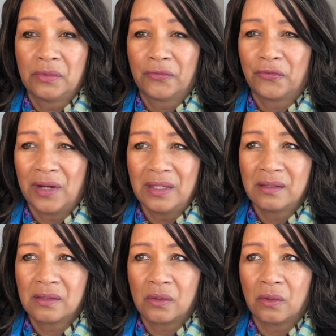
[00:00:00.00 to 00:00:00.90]

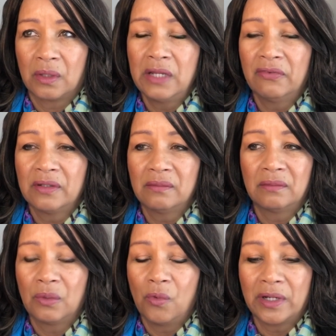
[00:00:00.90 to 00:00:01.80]
friends, or even
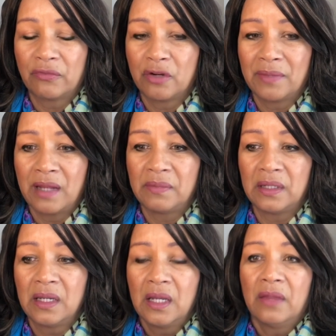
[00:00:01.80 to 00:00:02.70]
whatever it might
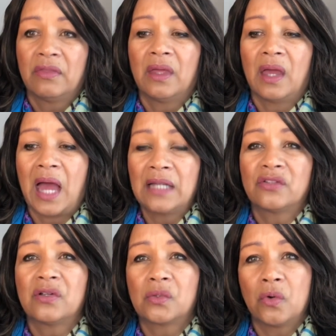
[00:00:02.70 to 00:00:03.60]
be, the
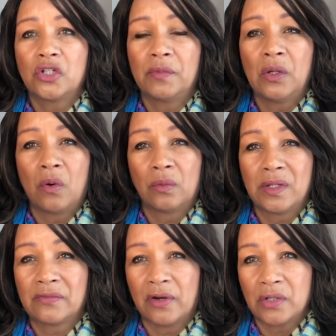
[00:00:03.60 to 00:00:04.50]
answer is going to be
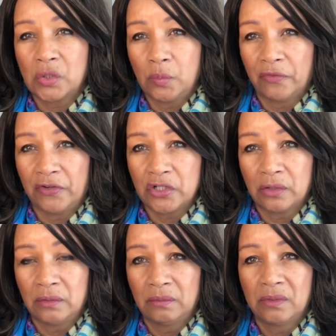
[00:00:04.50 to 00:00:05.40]
always very
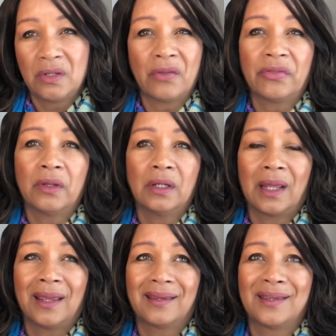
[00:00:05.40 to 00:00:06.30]
superficial. Nothing
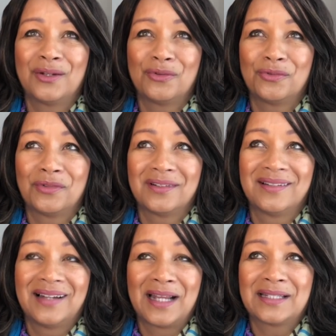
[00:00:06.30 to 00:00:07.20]
like
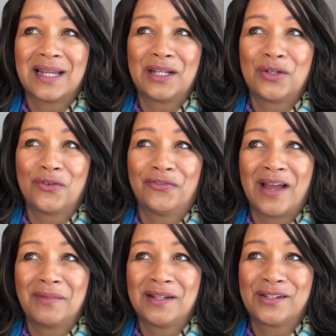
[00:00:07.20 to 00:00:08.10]
like telling your
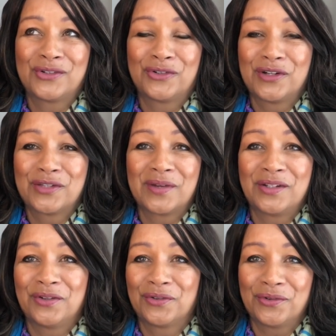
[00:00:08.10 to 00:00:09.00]
family stories when
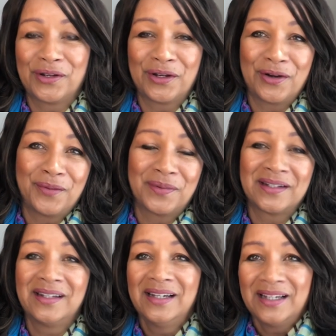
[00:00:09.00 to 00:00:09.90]
you're growing up,
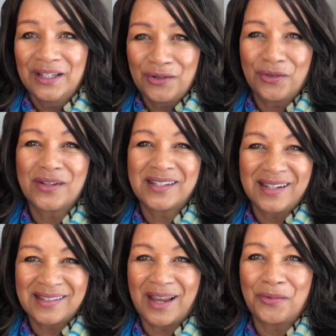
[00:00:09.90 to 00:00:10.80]
and those
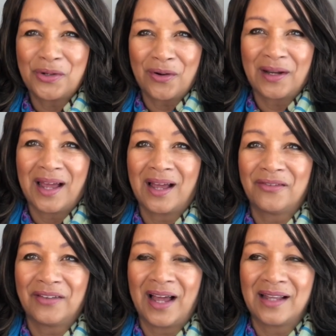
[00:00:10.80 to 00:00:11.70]
things that we all
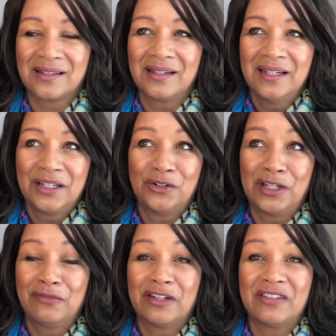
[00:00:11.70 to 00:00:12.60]
have as
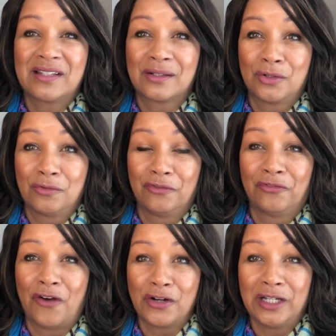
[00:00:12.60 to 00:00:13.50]
even if it's
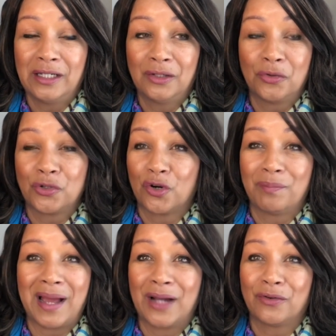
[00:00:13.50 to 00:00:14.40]
funny, good or
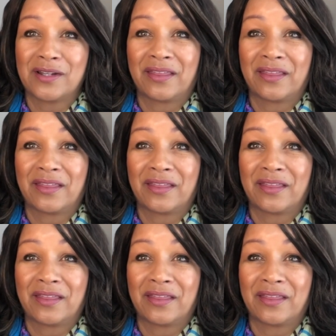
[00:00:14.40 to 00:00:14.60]
bad, or